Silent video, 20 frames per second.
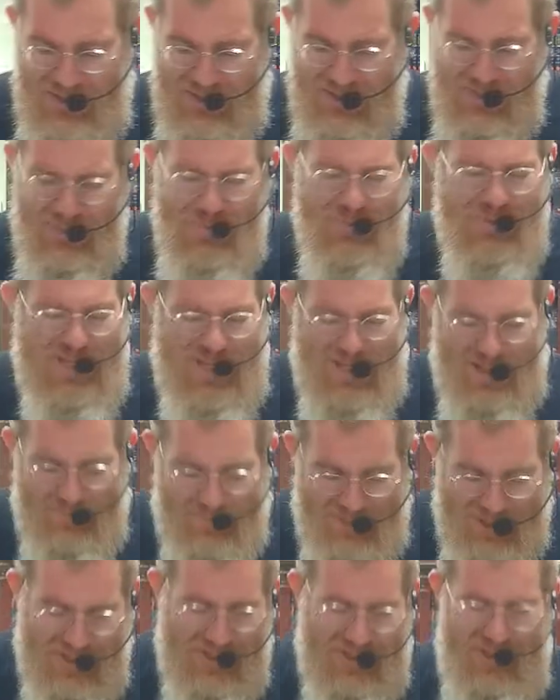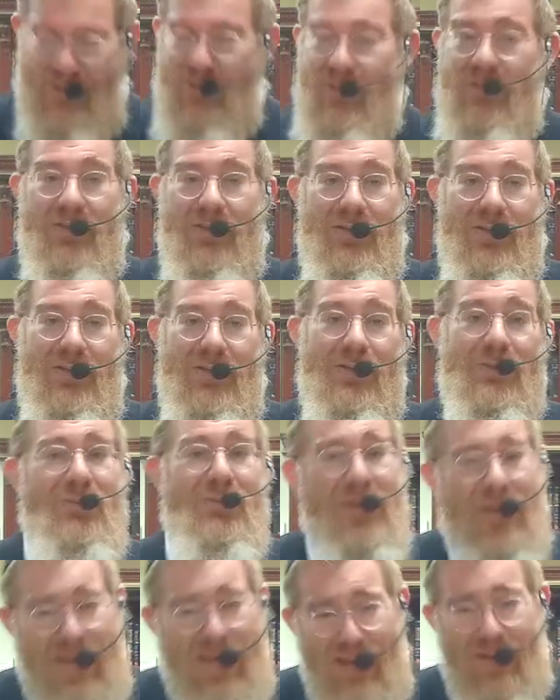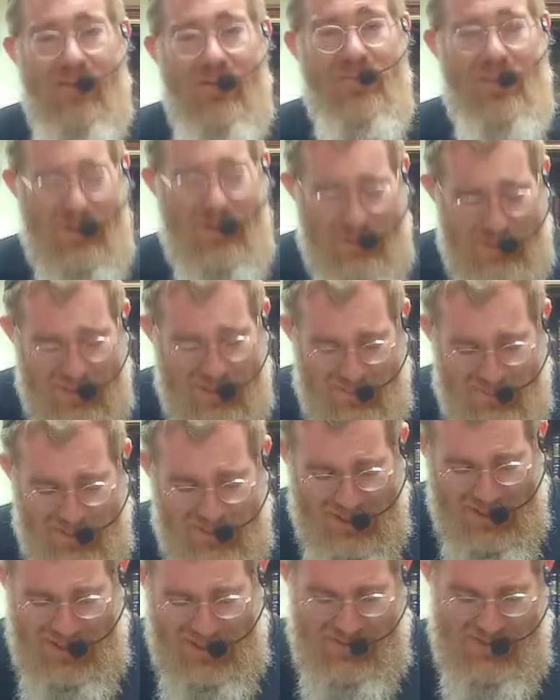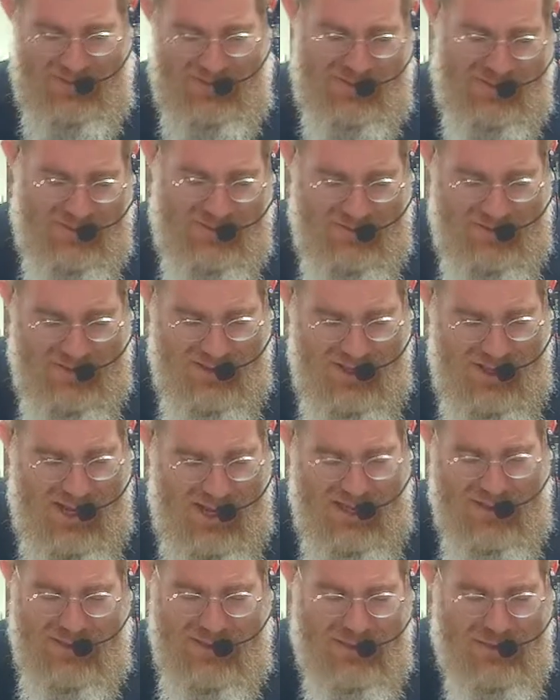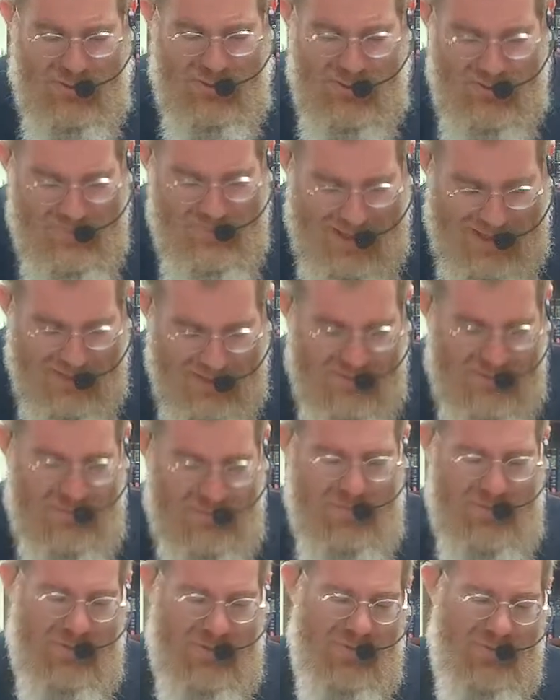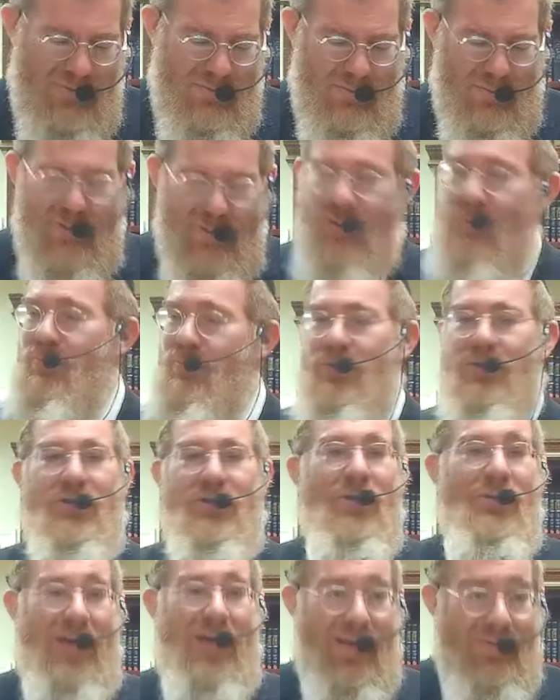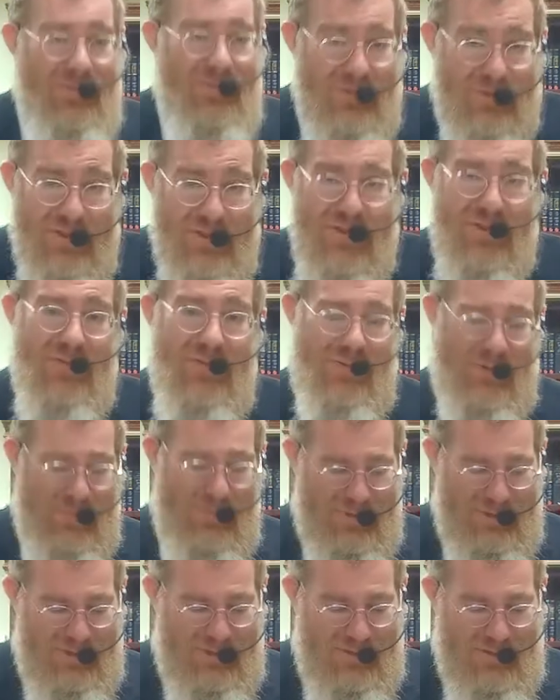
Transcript: You take pity. You care about this plant. Ashelo amaltabo, which you put no effort into growing.